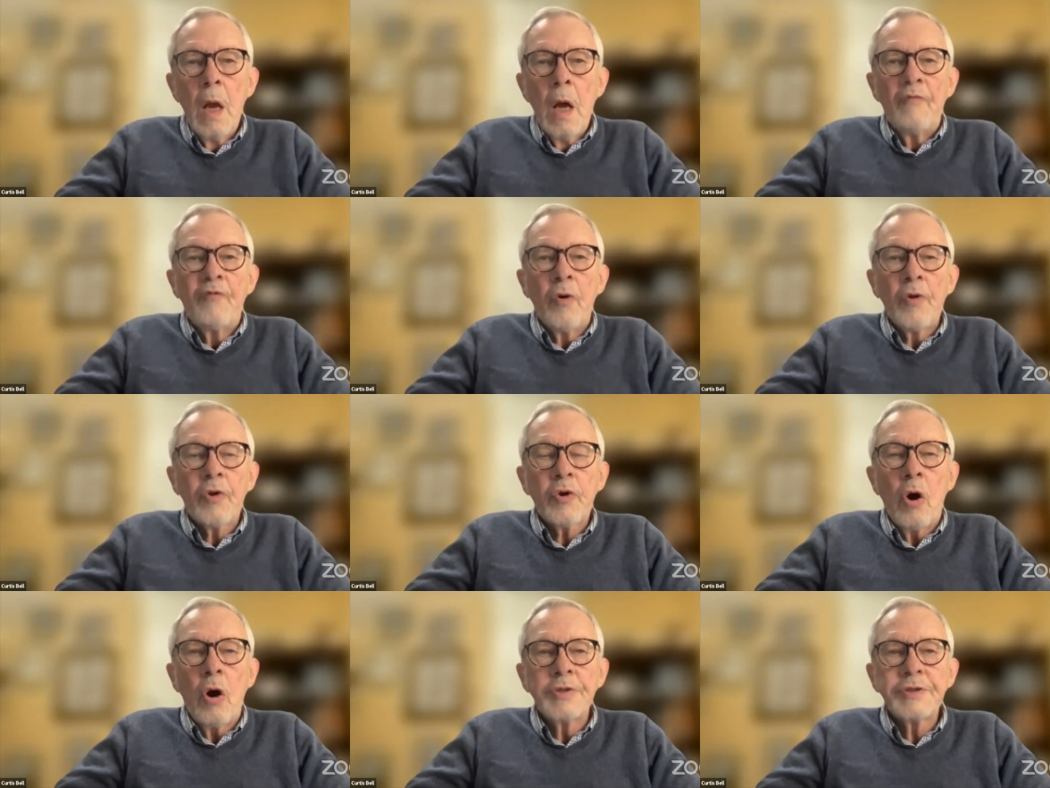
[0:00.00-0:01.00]
A fourth
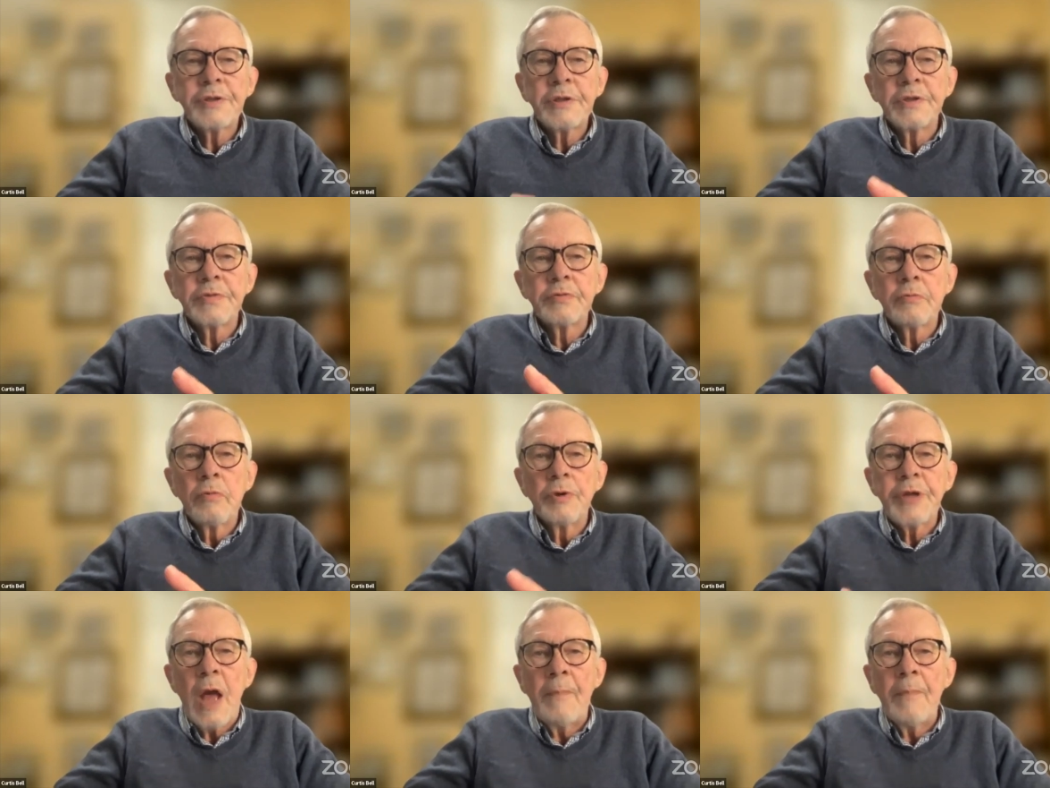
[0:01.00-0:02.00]
cost is
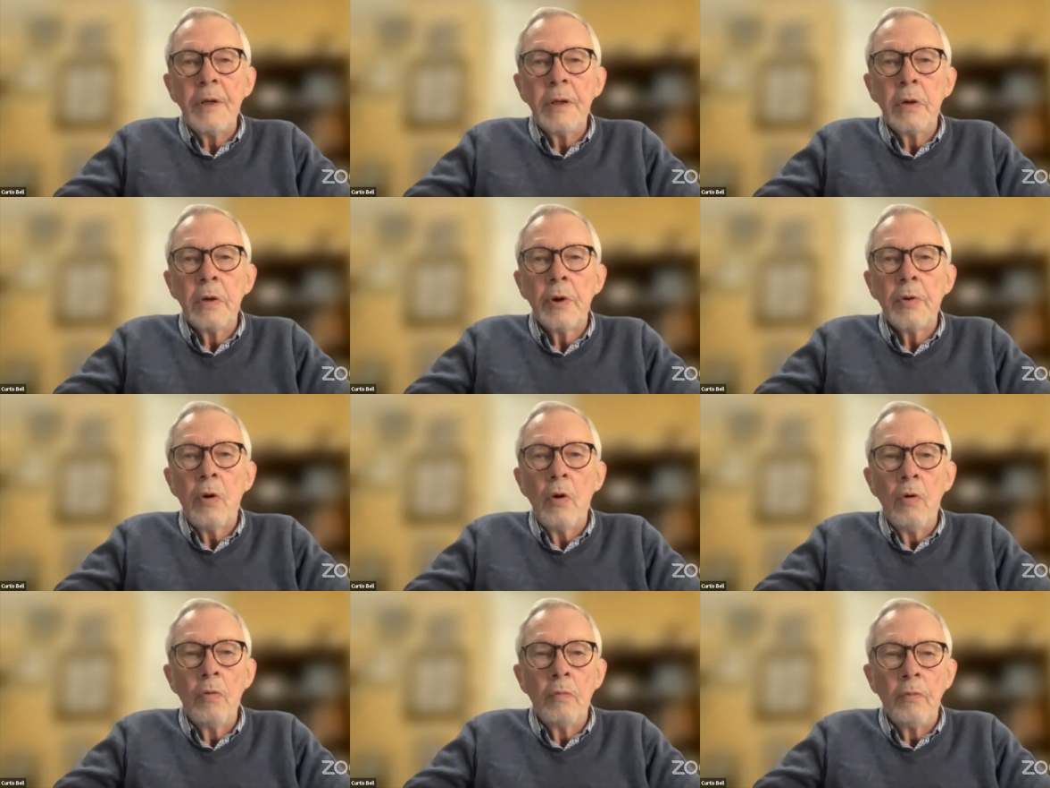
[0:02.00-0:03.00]
what's happening here at home.